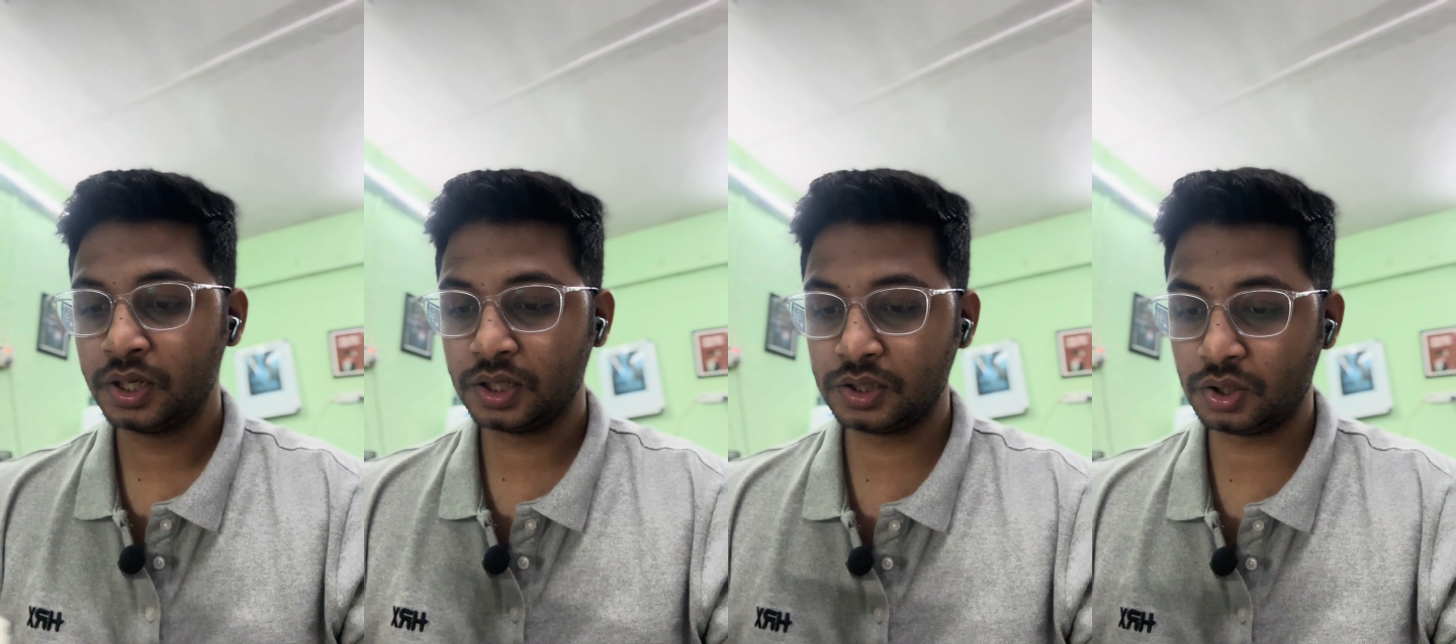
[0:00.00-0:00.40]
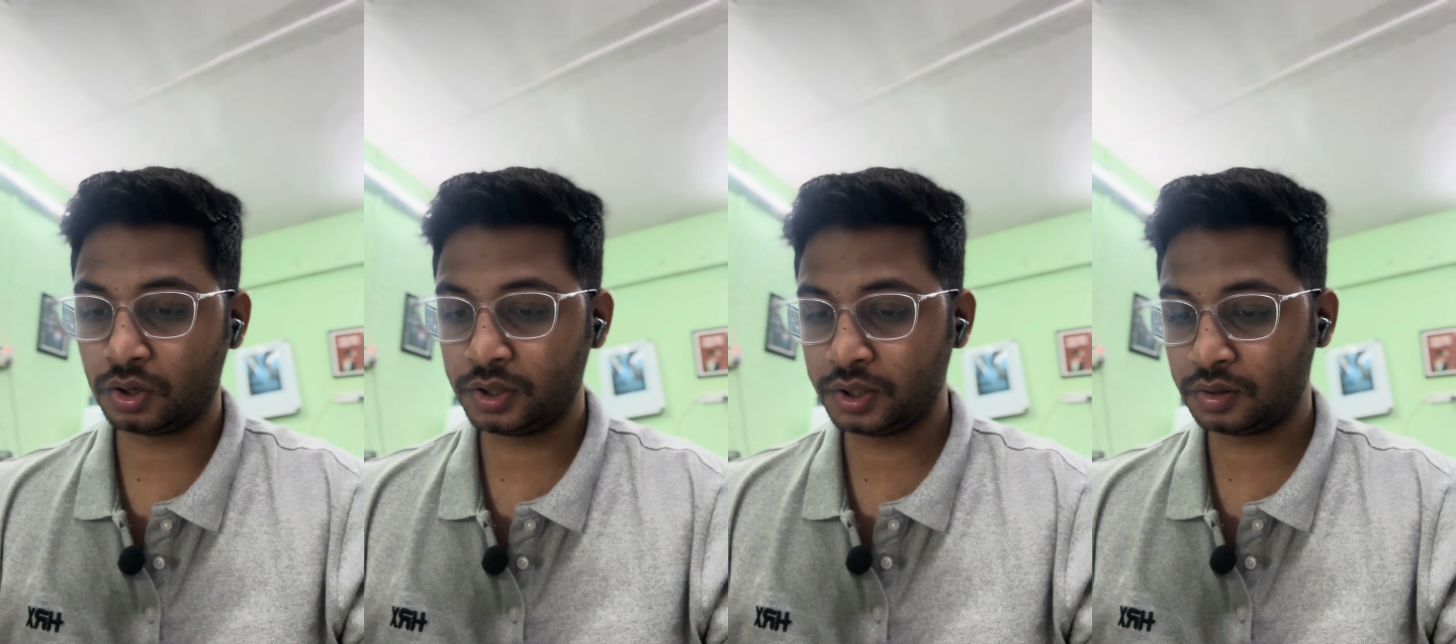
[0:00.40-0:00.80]
in the
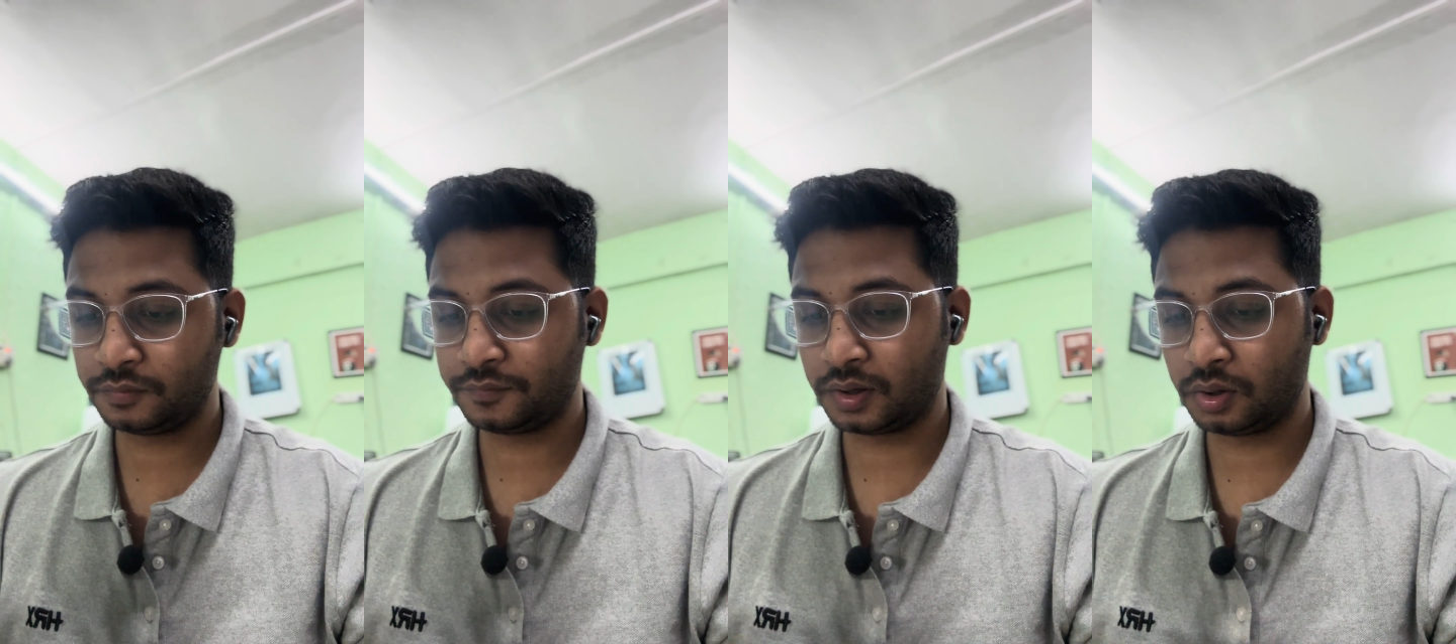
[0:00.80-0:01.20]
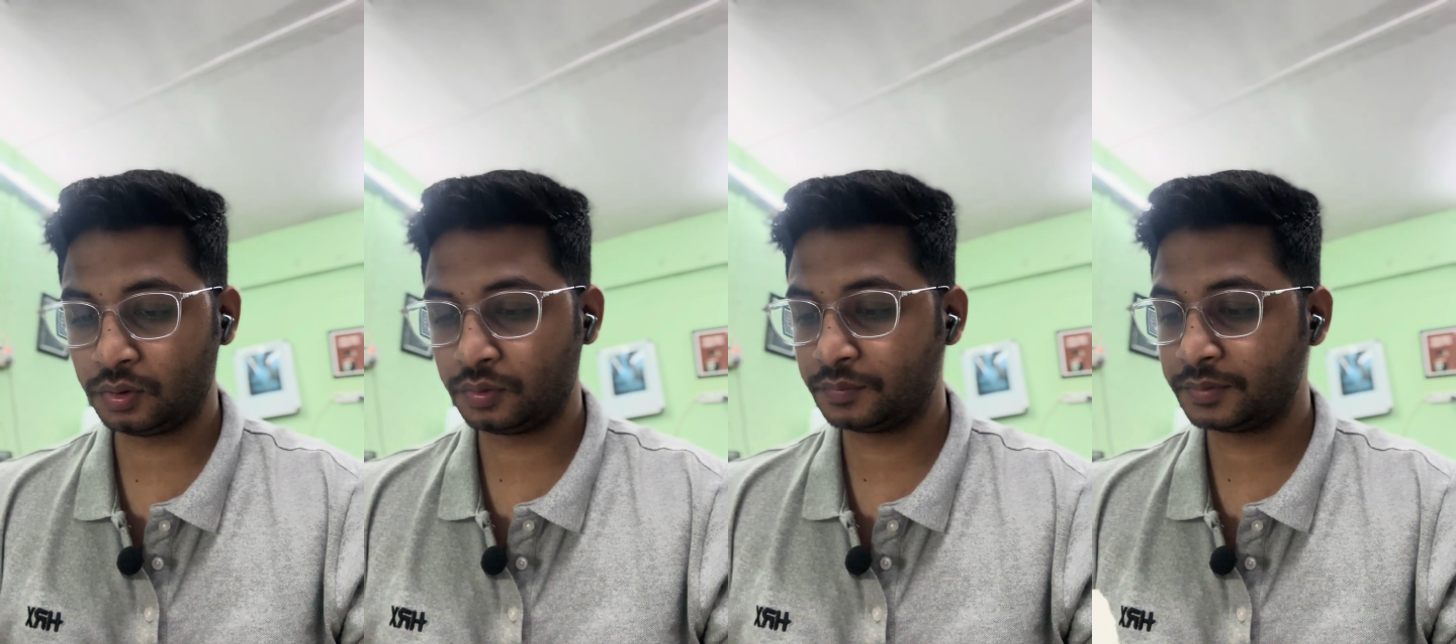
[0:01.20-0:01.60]
order of
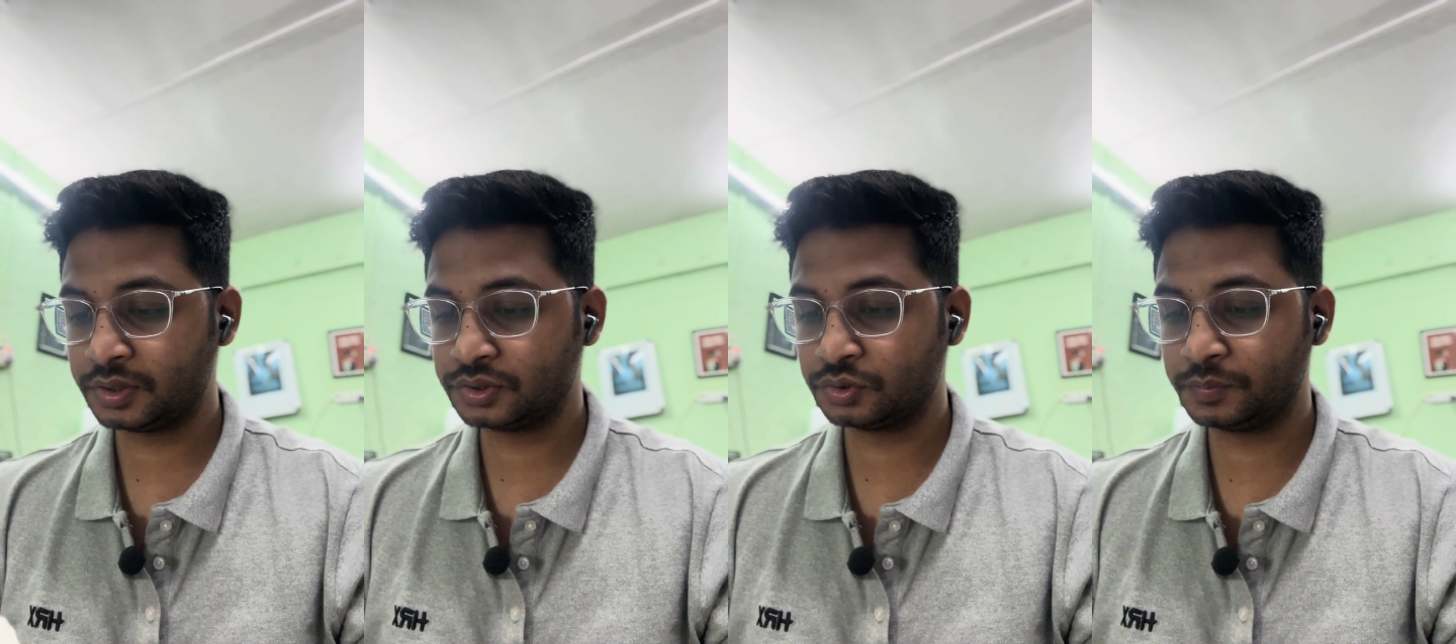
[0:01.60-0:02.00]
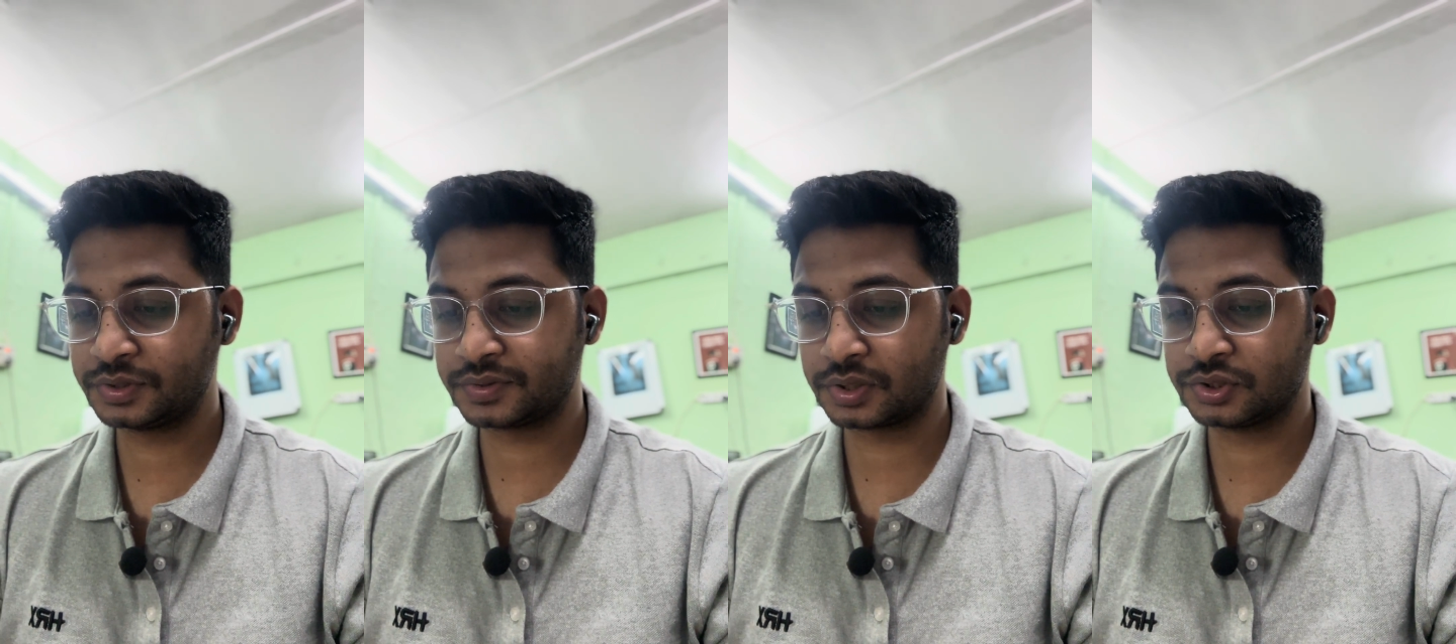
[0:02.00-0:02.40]
how it should be
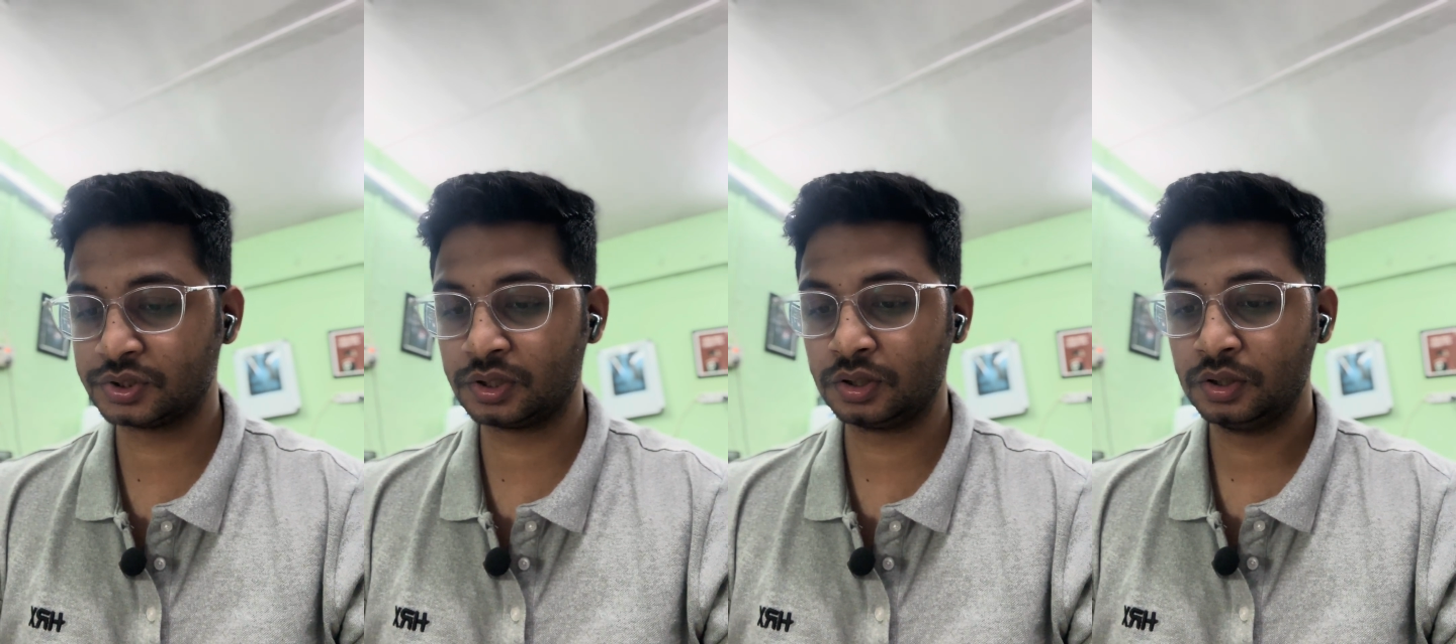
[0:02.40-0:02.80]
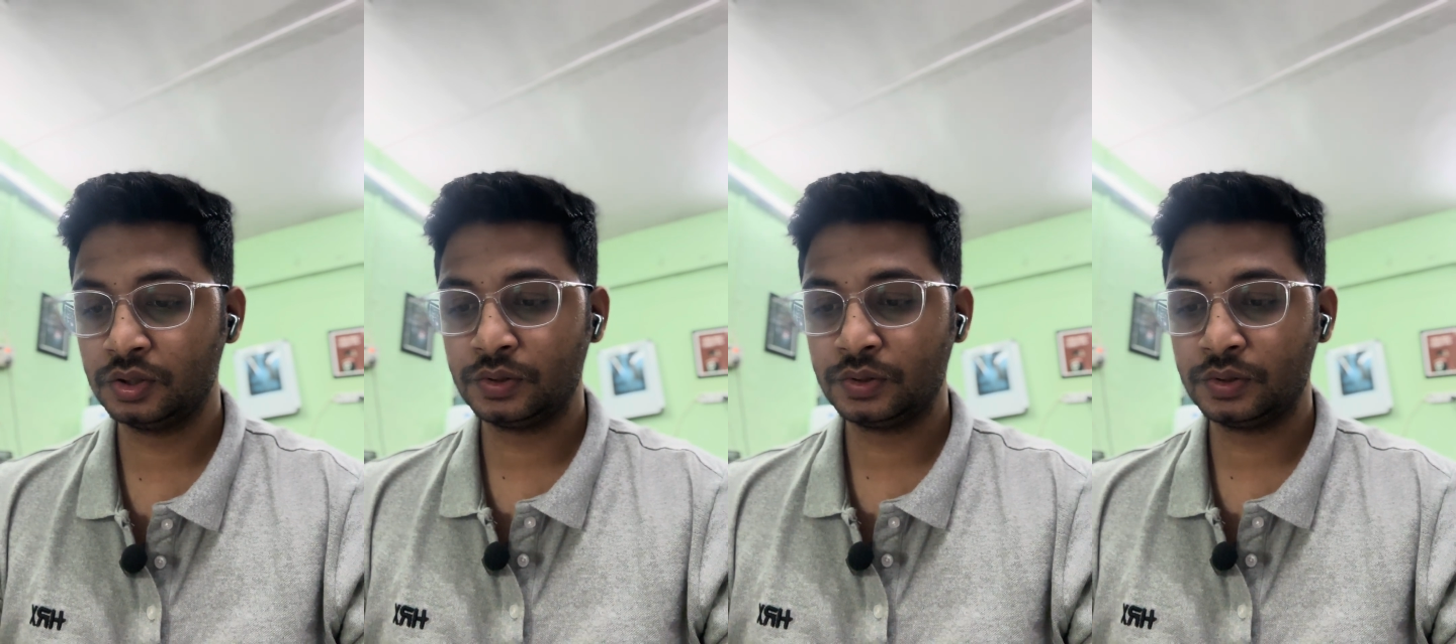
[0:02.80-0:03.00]
structured